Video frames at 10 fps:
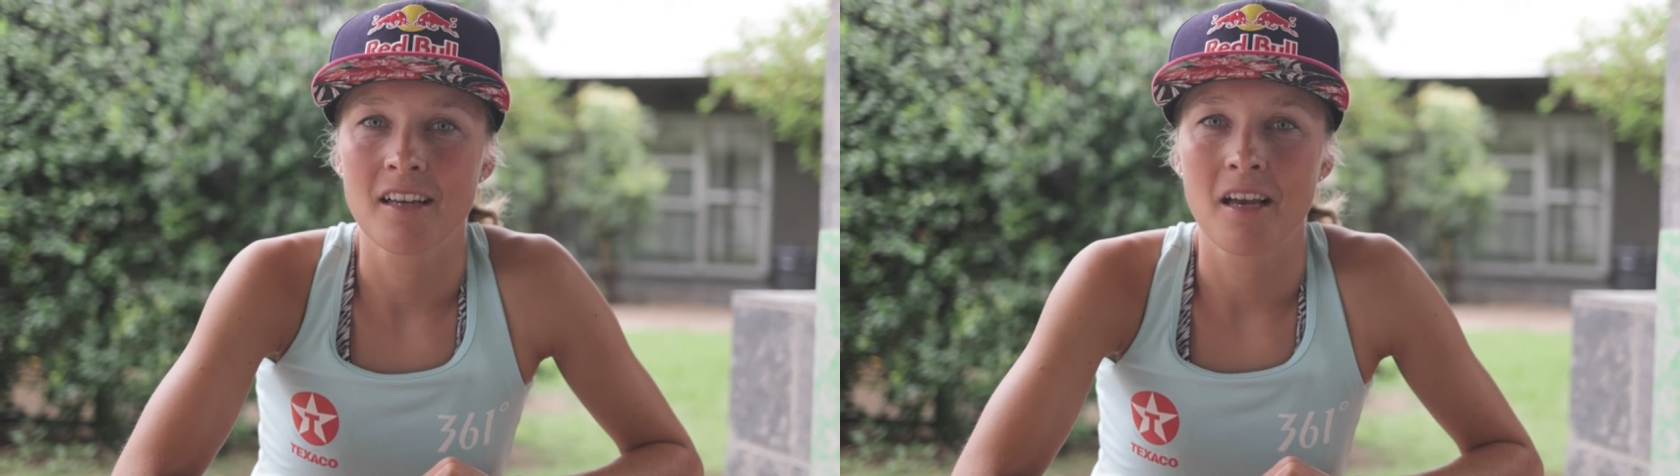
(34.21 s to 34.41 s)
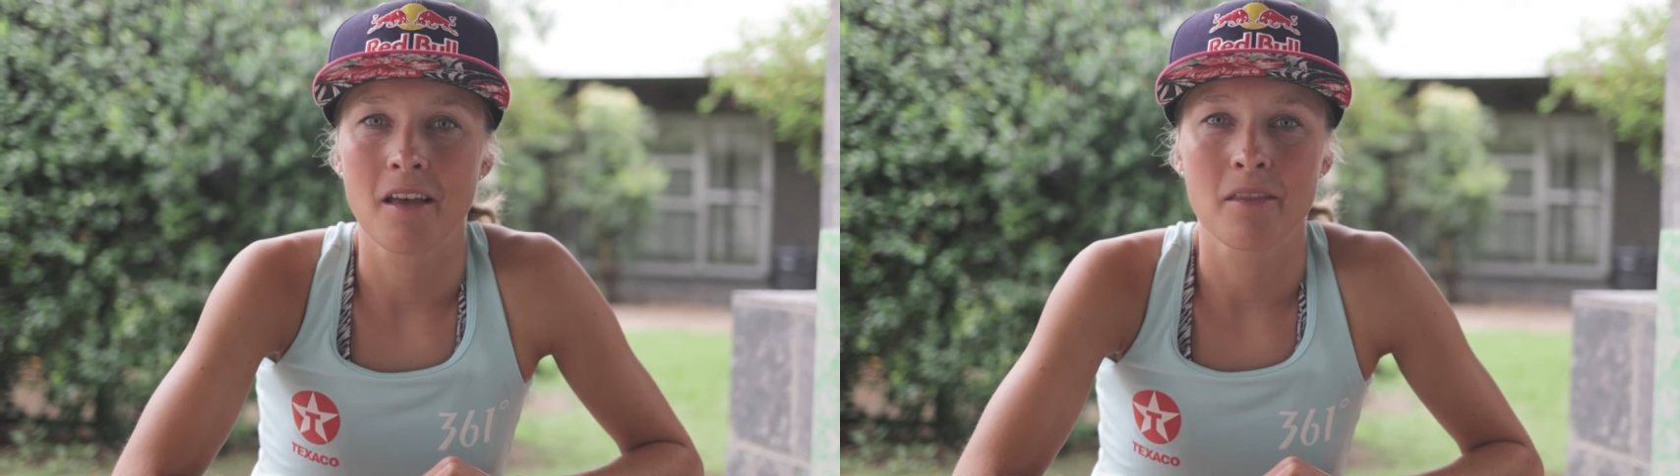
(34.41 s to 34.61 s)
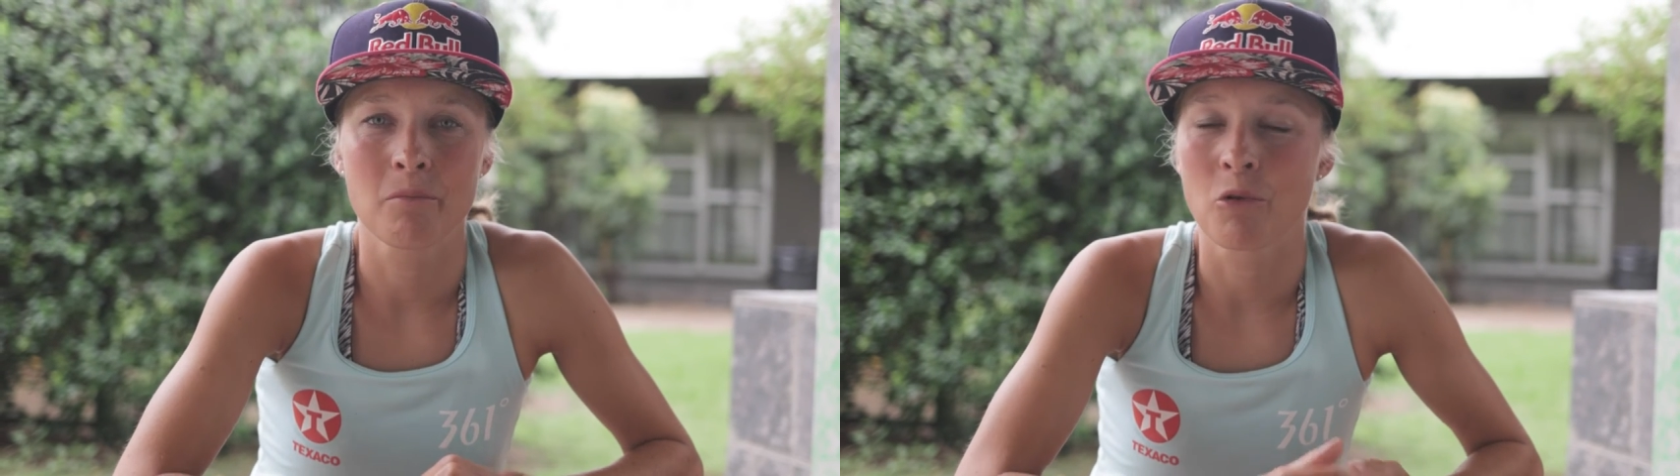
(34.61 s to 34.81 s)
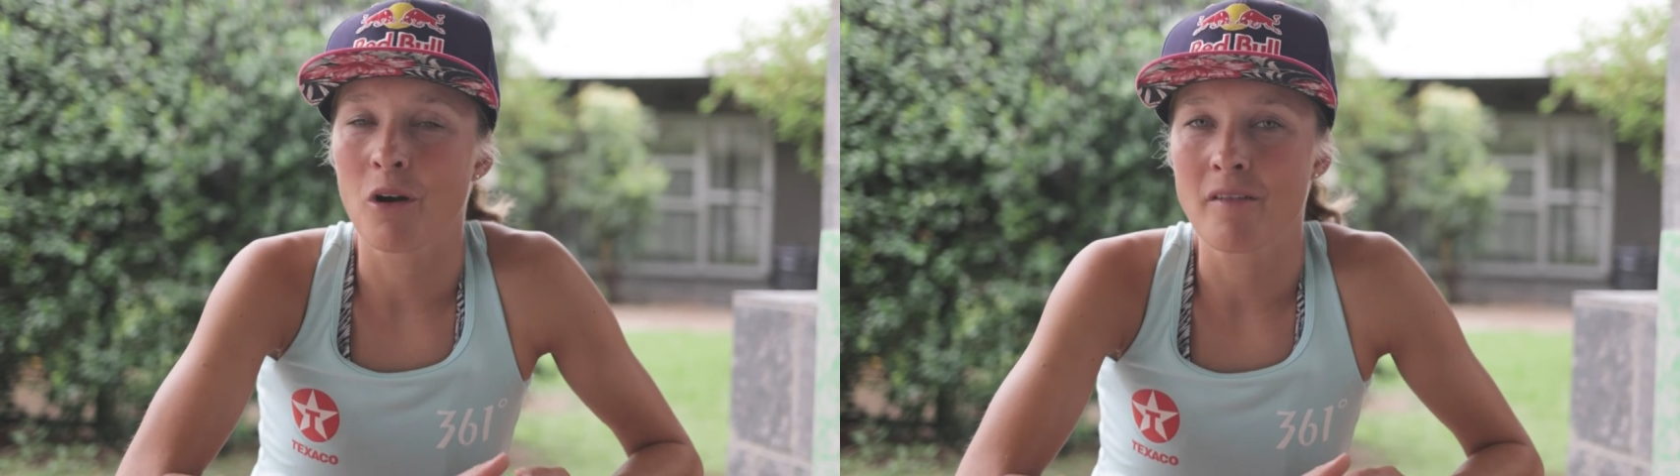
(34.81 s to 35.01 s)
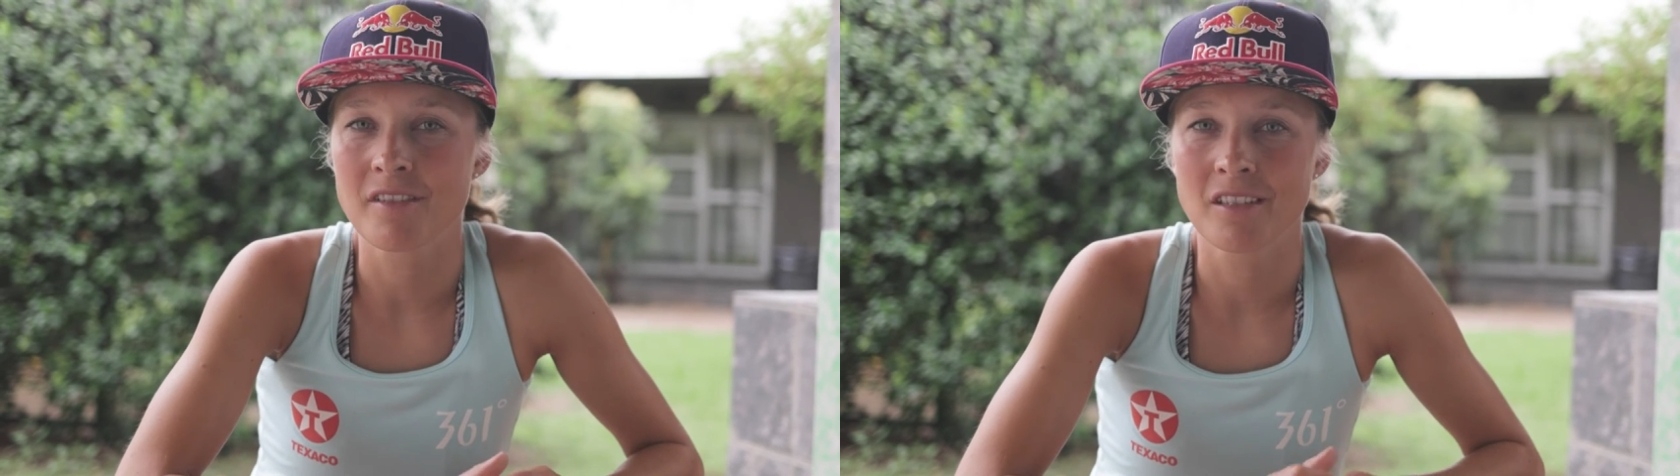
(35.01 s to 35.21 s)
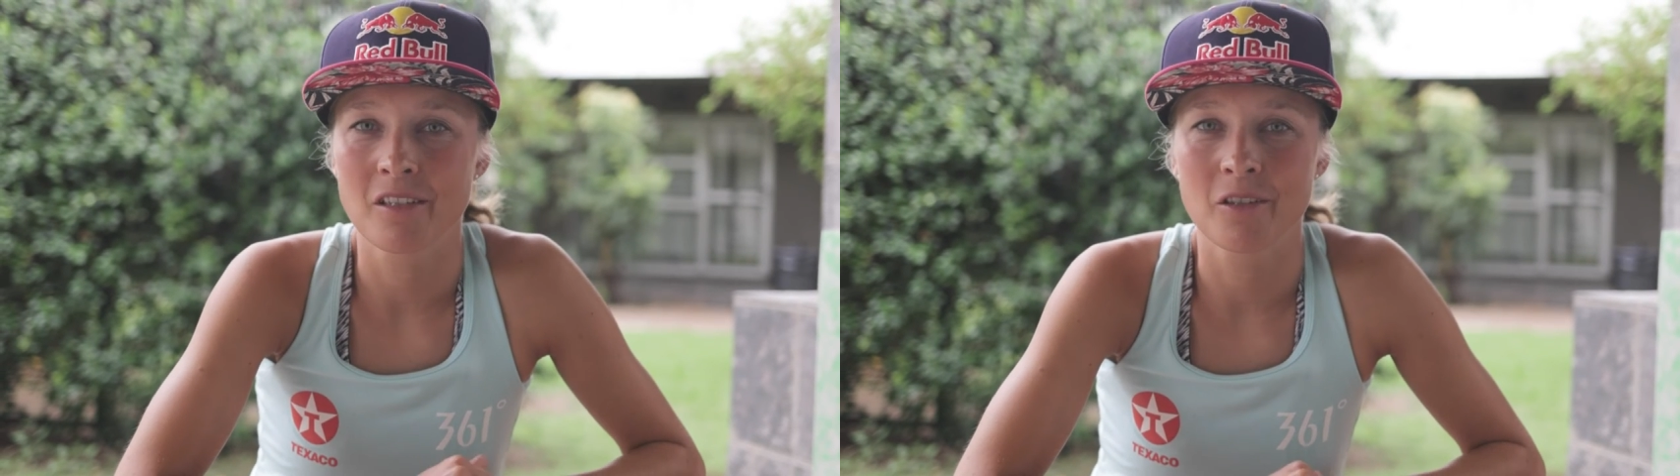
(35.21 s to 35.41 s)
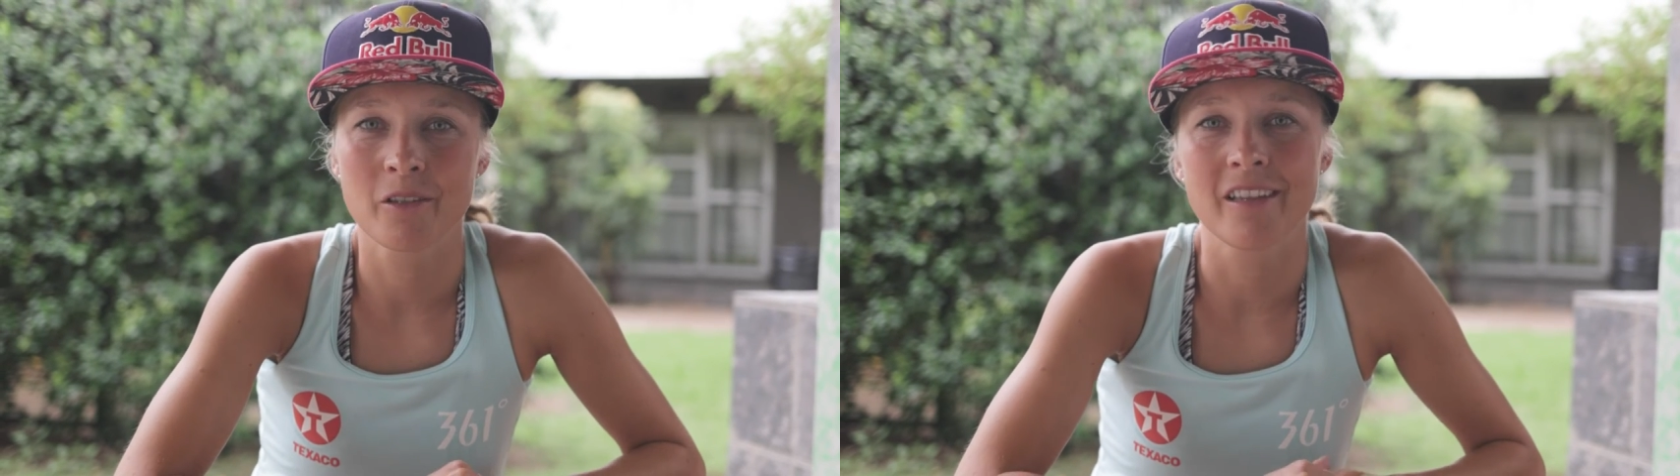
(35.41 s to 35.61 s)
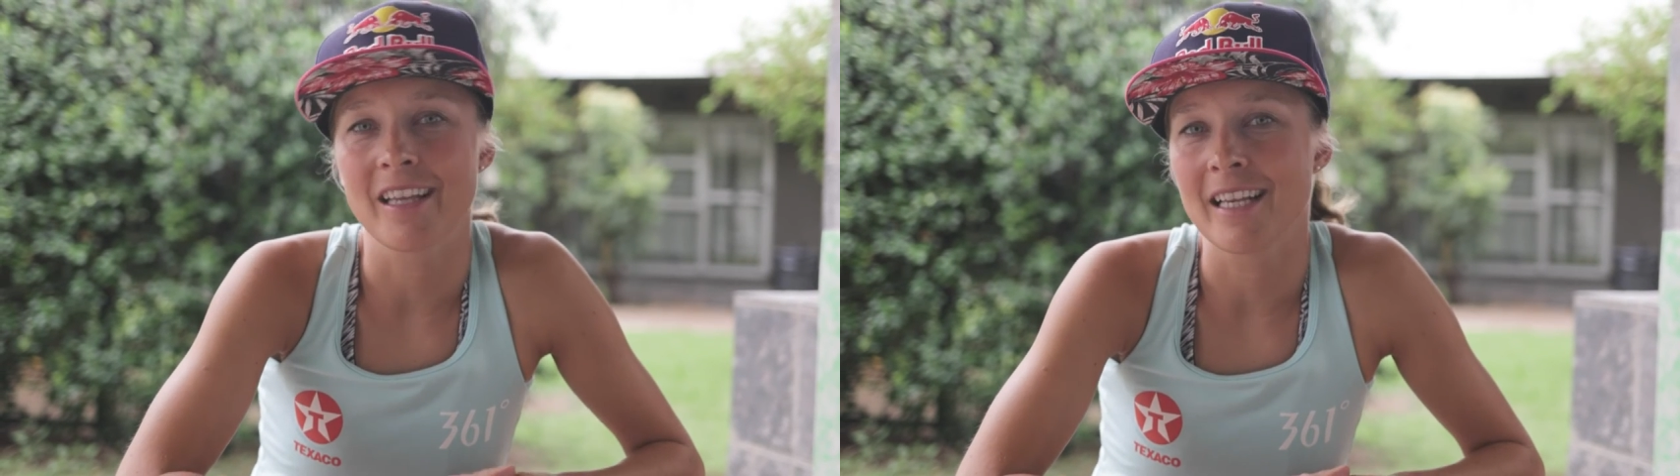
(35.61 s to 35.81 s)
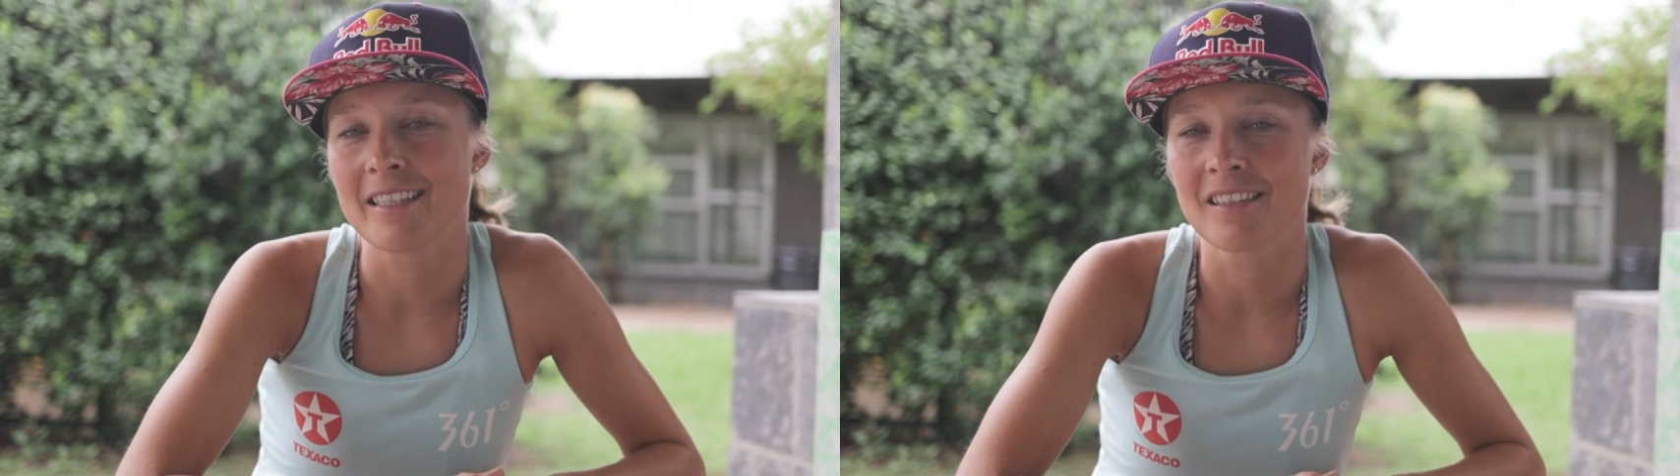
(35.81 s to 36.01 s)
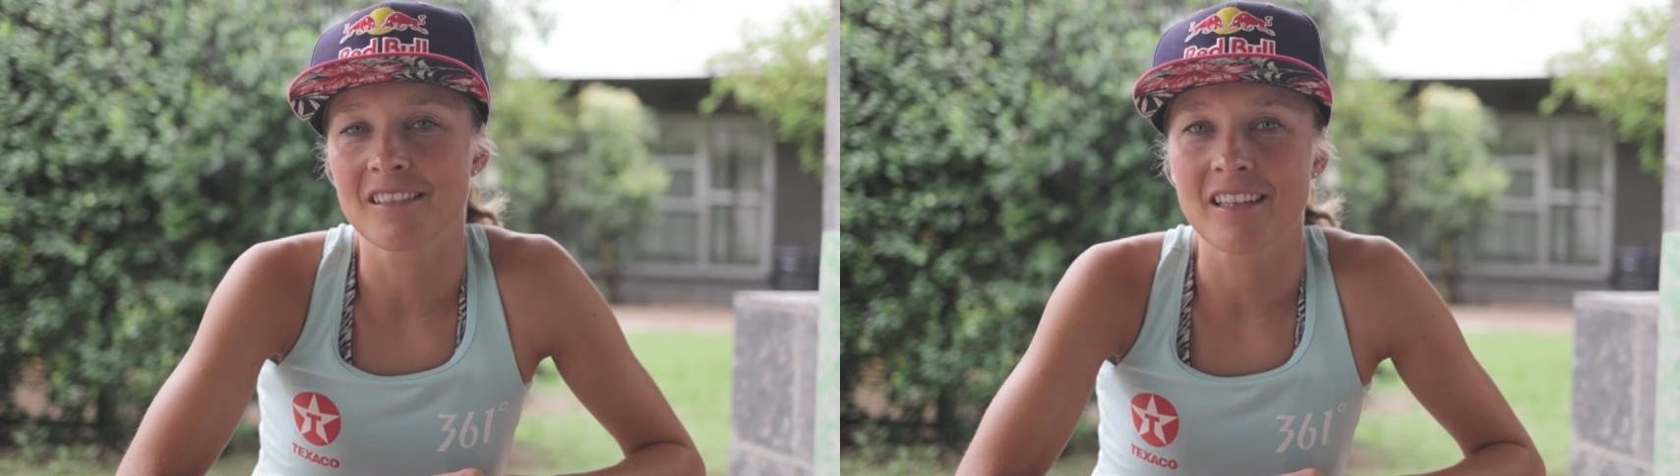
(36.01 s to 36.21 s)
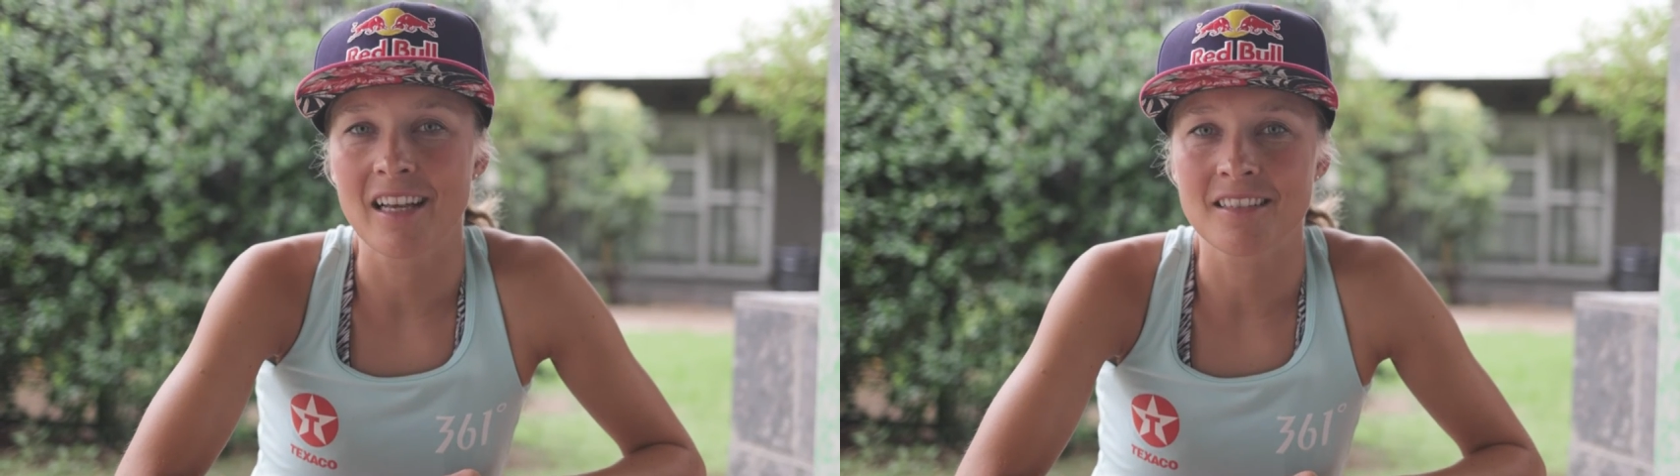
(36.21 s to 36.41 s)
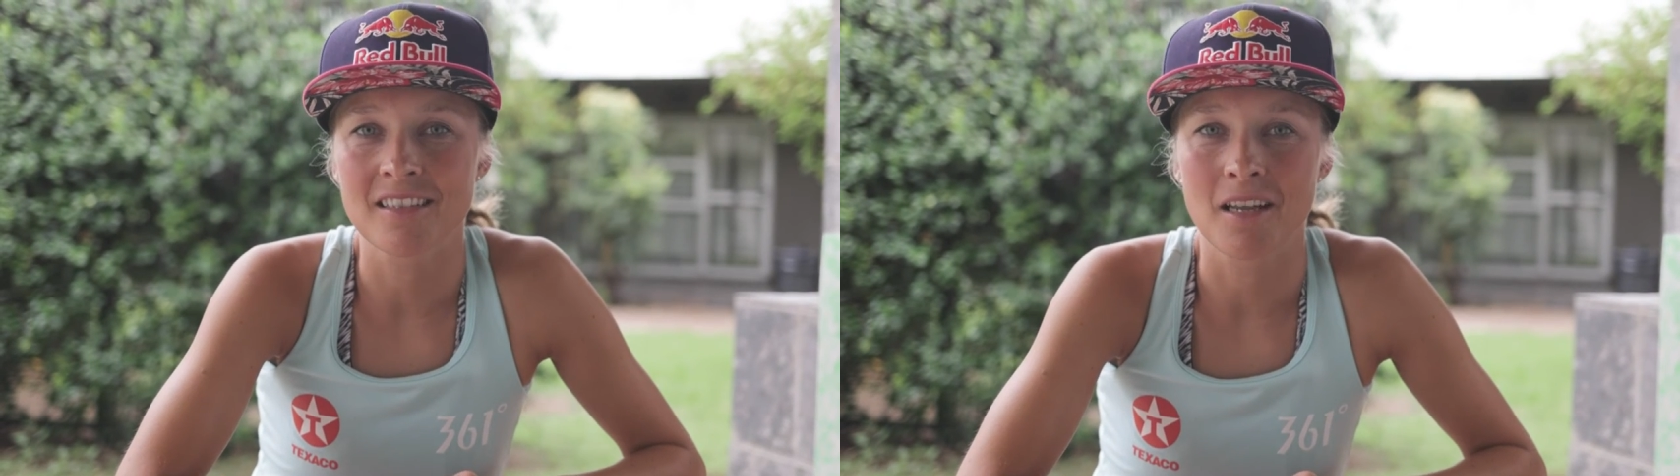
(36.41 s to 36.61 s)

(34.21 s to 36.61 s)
and the more often you do it, the easier it gets,